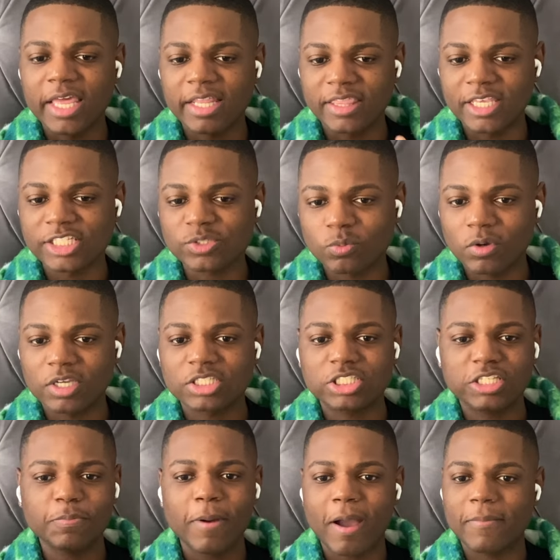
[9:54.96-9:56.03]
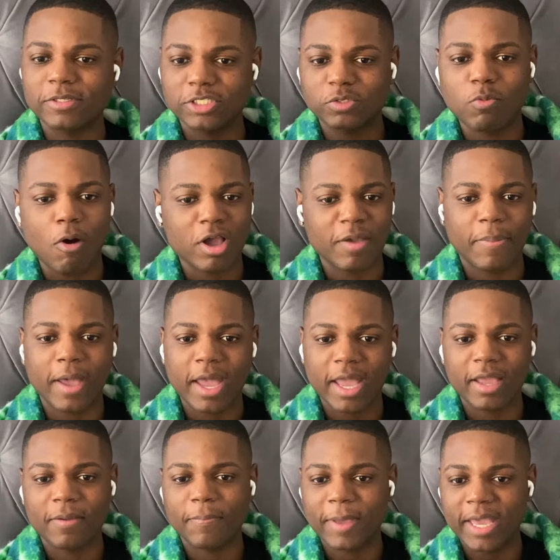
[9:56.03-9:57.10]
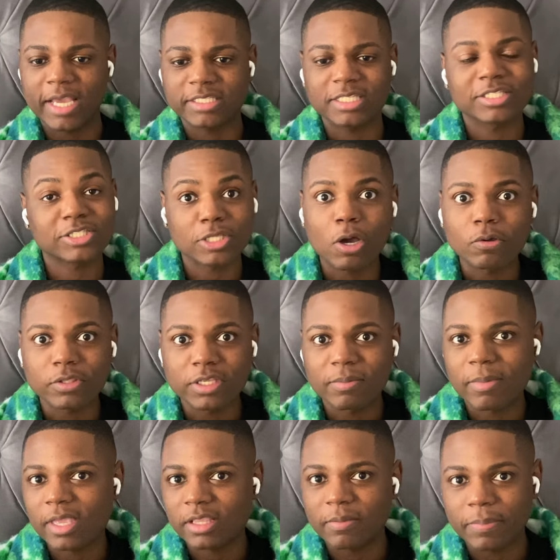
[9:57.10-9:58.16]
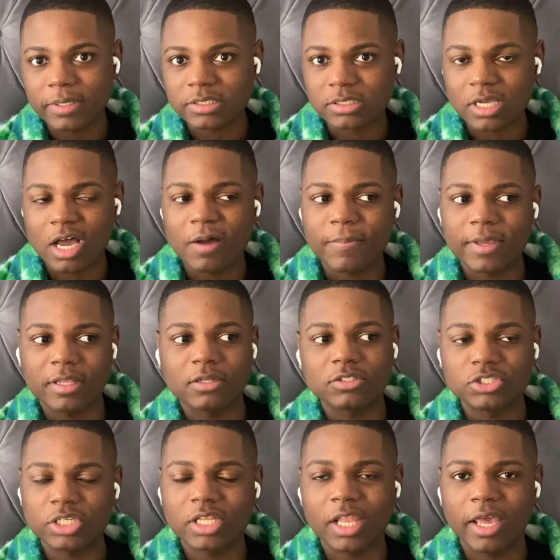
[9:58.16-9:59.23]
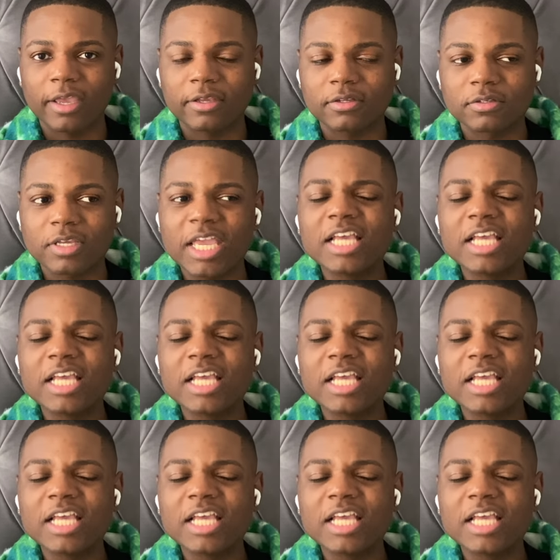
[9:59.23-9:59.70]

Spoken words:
in this one, she probably just walking past and saw them at the bus stop and legit, like,